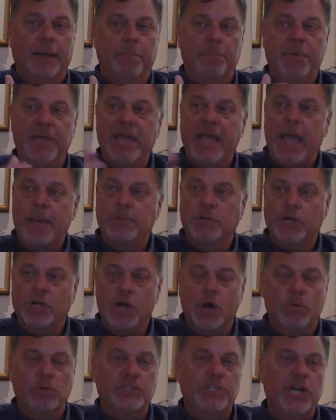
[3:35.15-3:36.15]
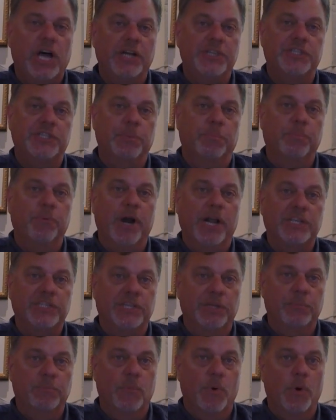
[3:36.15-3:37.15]
being able to go touch the
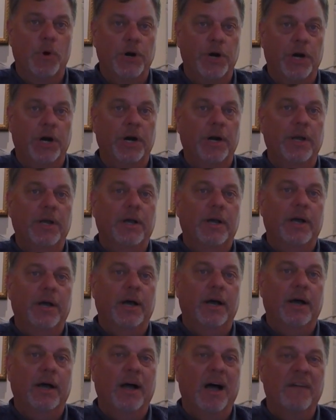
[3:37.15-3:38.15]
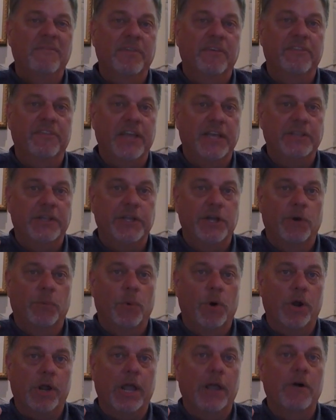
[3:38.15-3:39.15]
bricks and mortar of the thing that you're
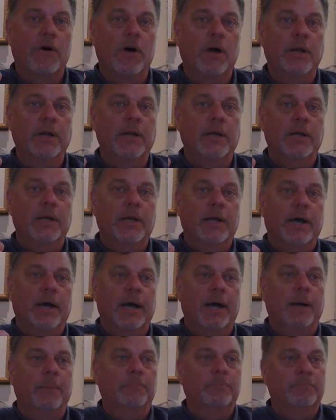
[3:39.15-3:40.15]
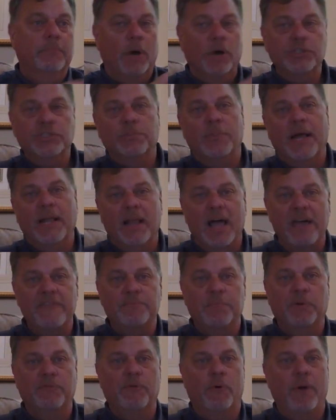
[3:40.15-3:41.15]
working on. Most of my
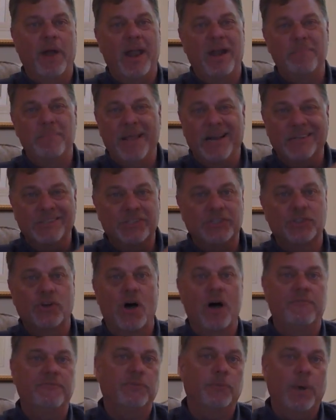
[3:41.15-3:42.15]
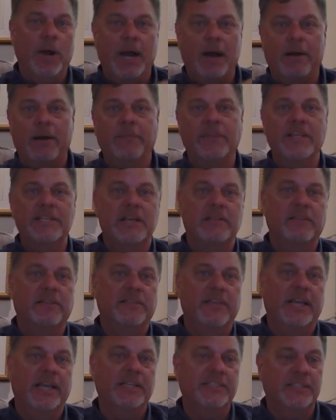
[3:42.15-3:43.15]
life beforehand had been in software and these other
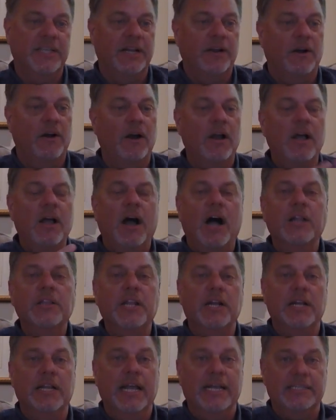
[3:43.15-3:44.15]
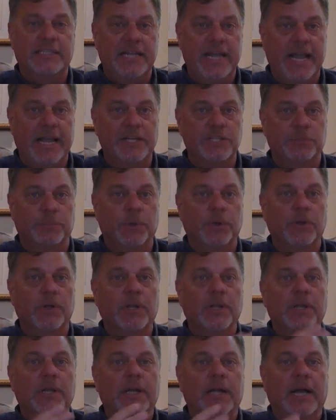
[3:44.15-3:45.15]
things that are a little less tangible.
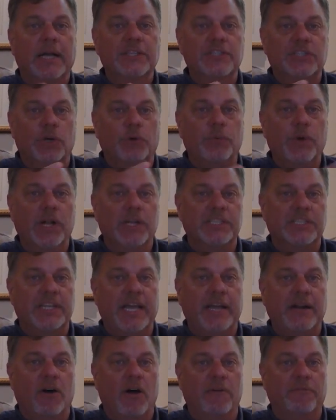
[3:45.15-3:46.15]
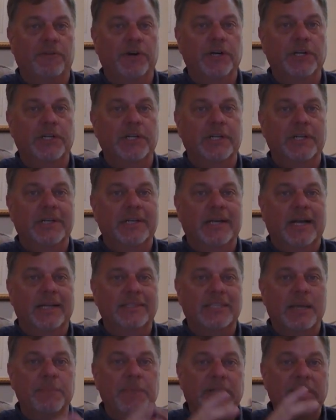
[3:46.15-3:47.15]
And so real estate offered
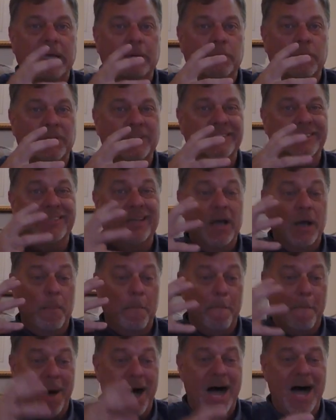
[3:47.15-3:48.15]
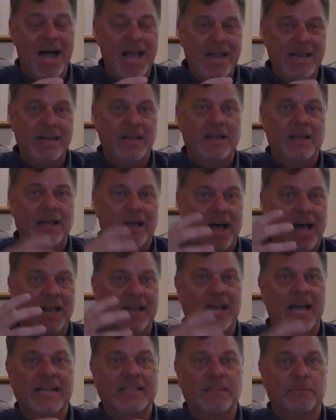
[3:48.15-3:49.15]
something that was mine. I
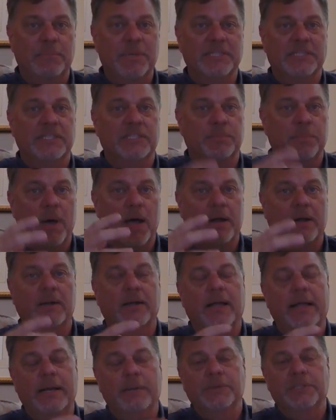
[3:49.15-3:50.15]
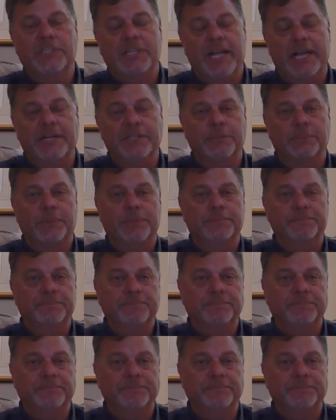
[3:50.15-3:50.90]
liked the business model, and it was tangible.